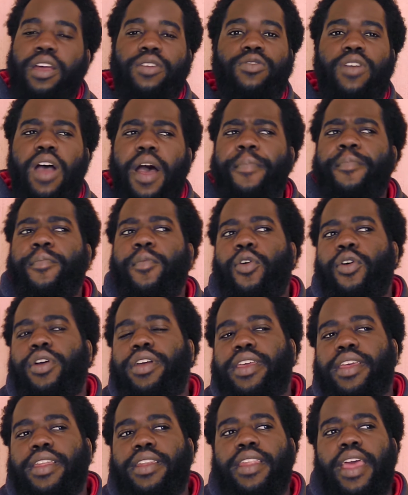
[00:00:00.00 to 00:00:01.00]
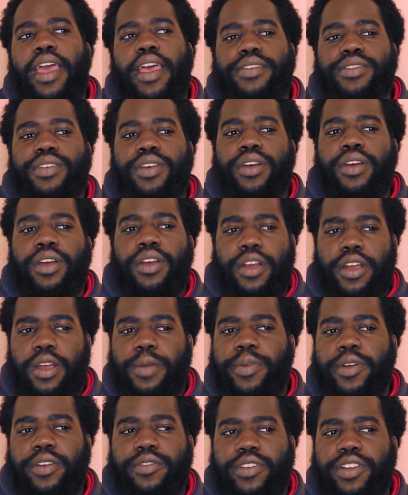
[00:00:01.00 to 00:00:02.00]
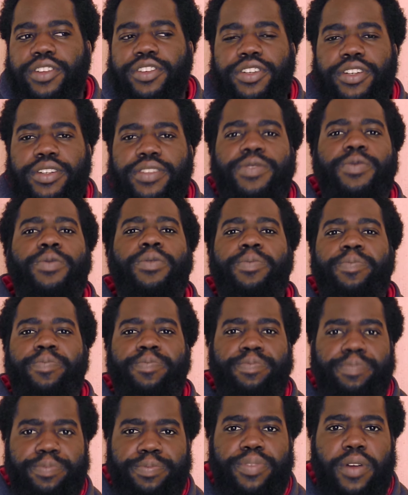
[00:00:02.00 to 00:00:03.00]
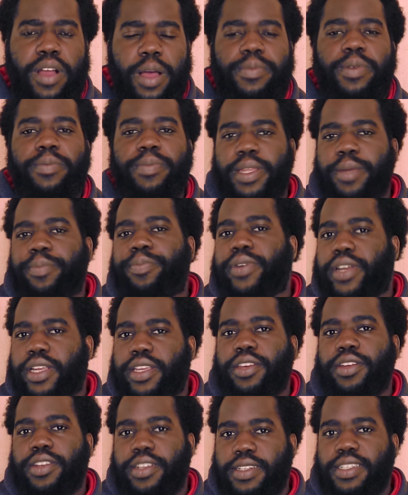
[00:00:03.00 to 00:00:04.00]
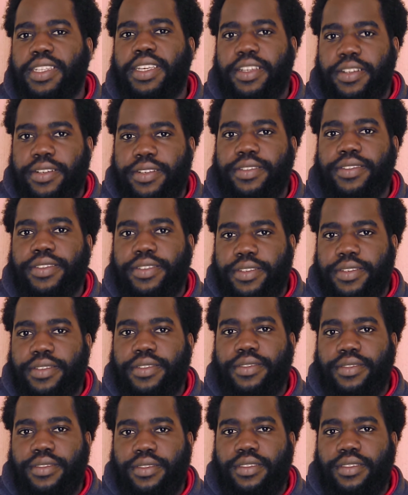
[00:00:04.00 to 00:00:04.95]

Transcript: Rob Morgan as Herbert Richards will probably bring you to tears.